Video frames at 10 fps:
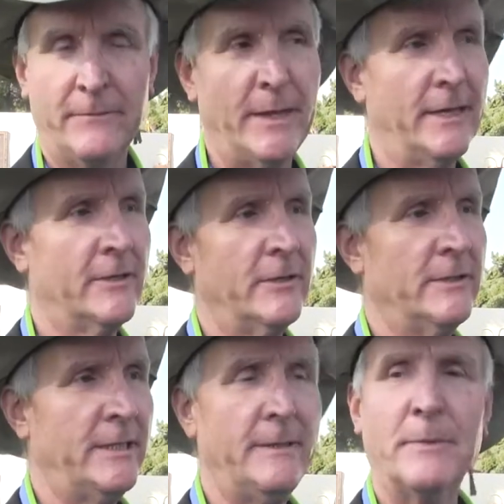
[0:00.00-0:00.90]
that it
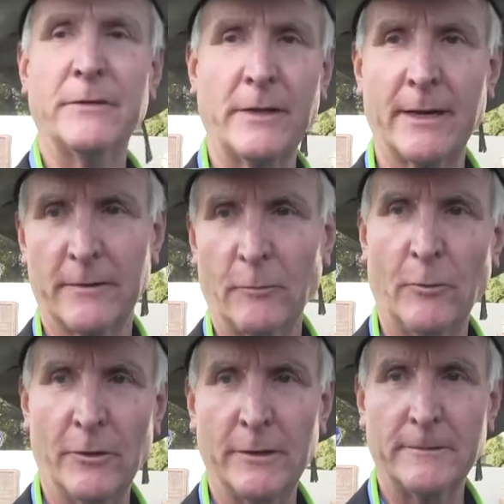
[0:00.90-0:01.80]
could keep us out of the
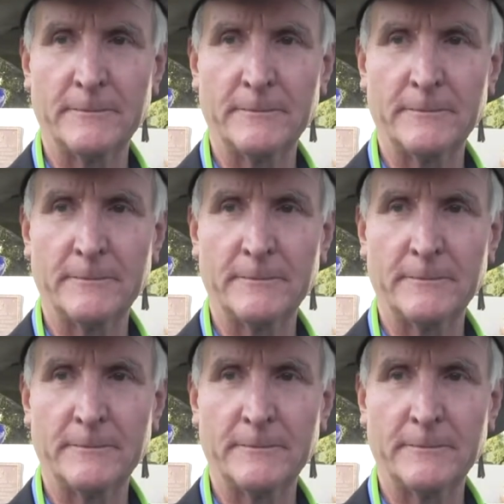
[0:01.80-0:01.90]
war.